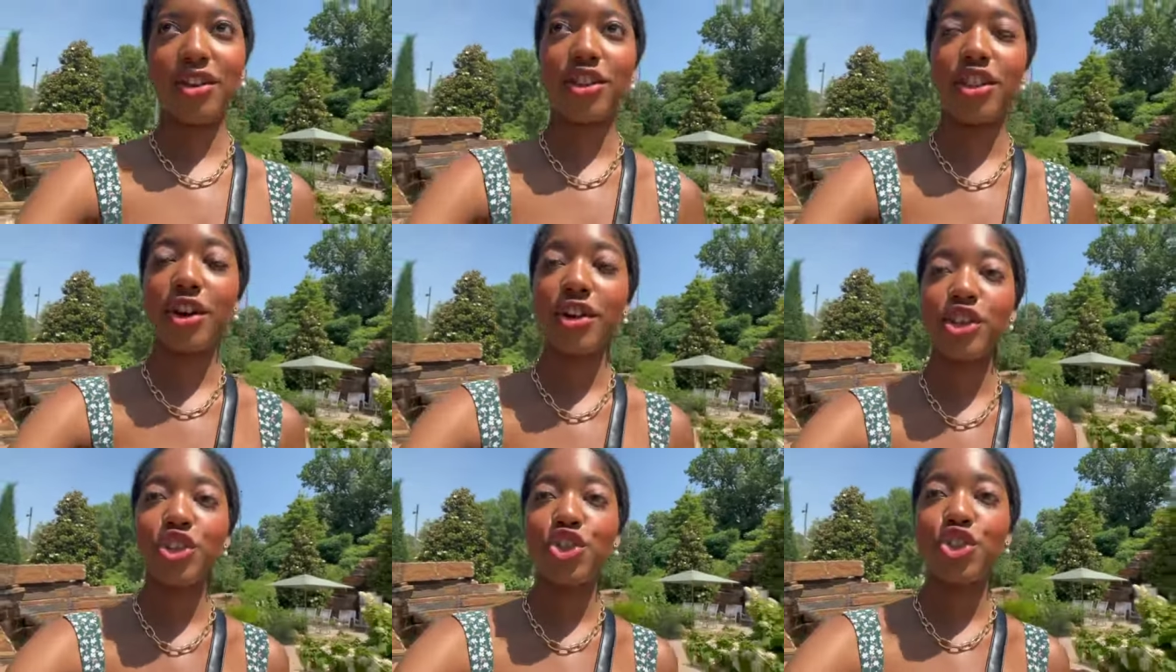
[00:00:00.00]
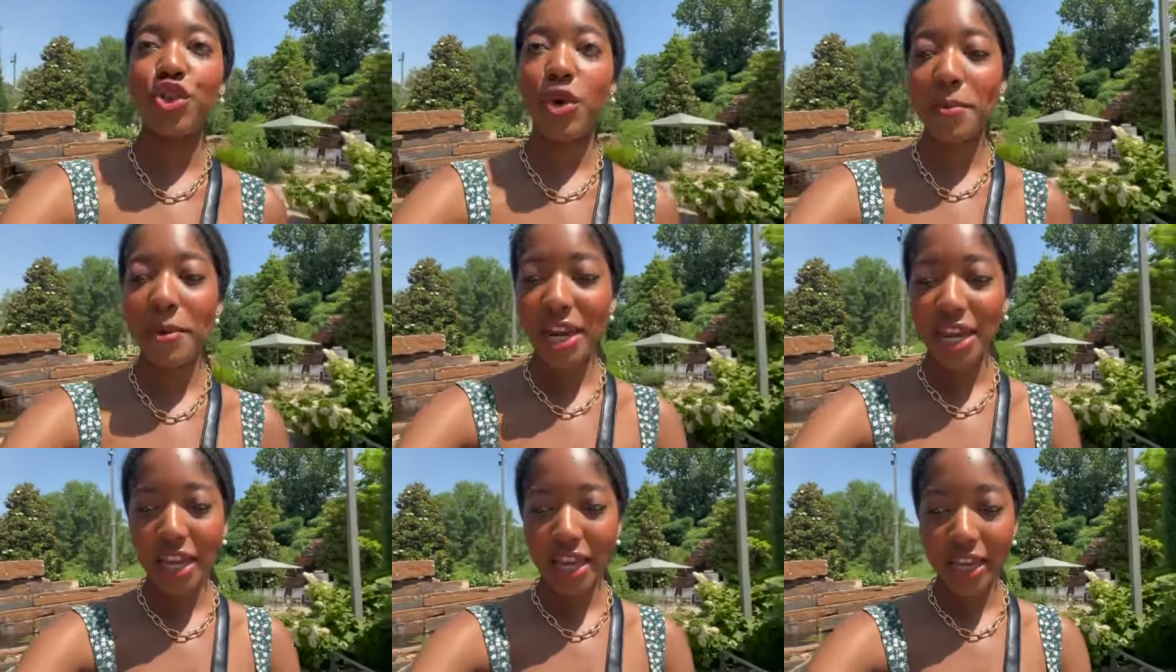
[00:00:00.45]
There's so
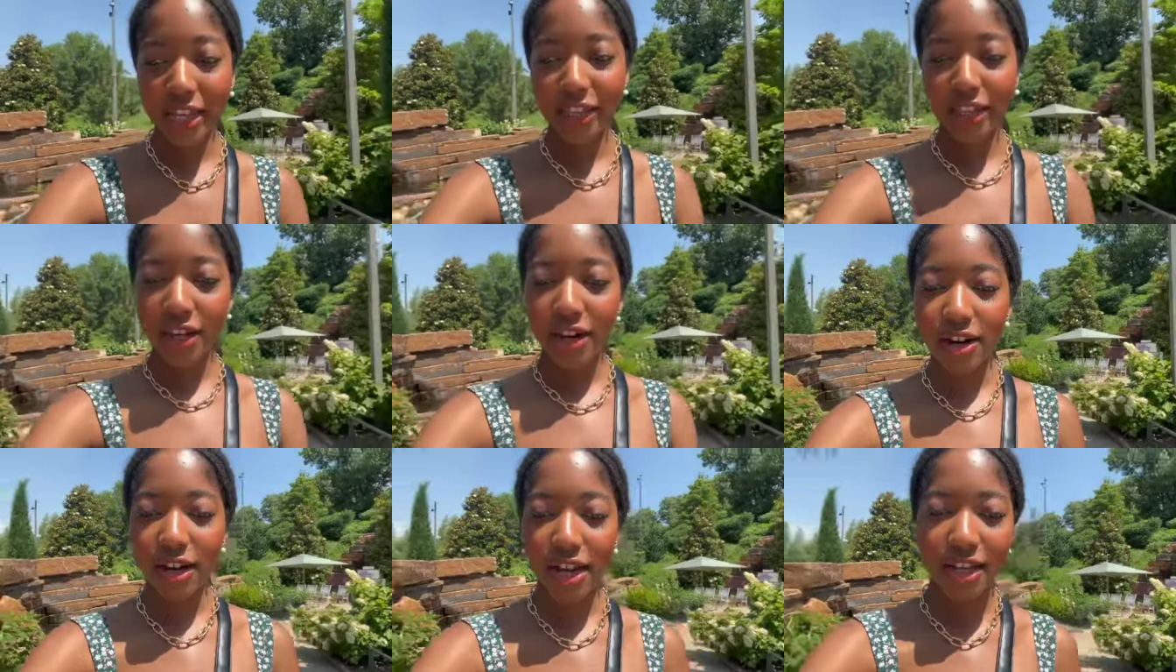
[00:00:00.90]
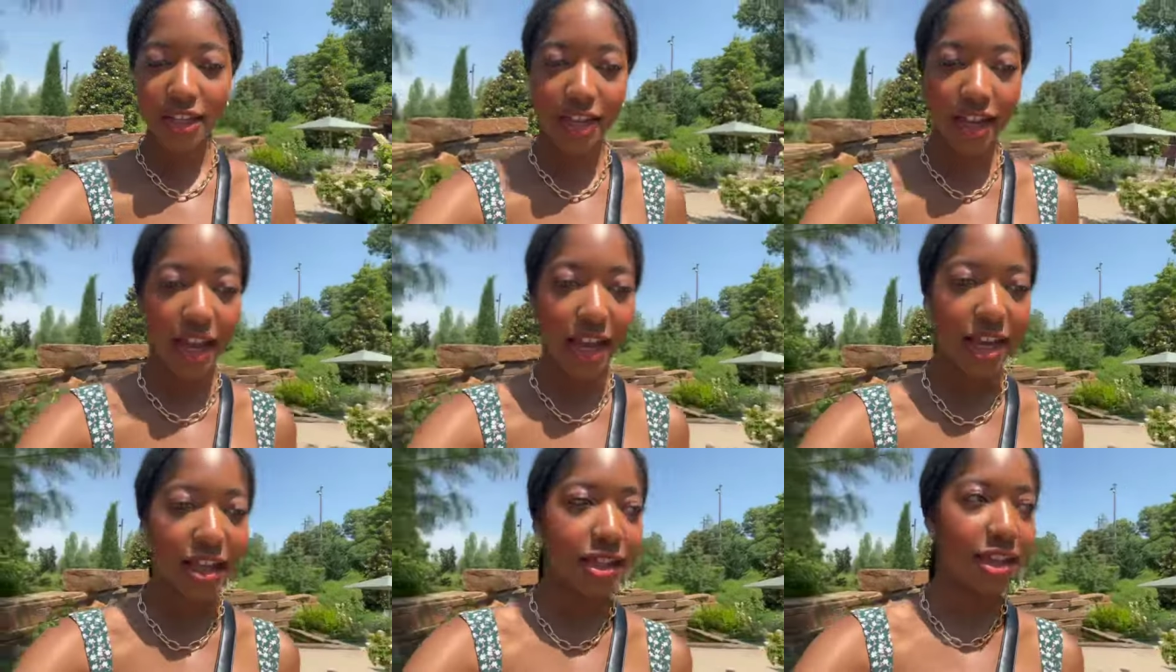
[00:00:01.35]
many kids here because I
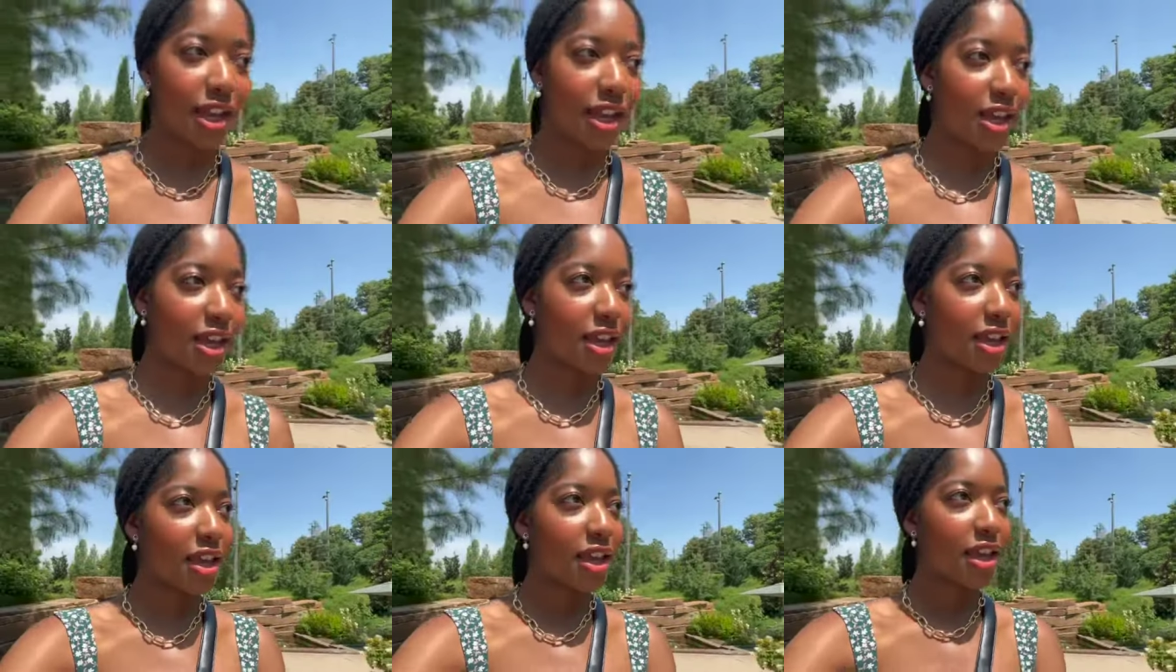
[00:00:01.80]
guess like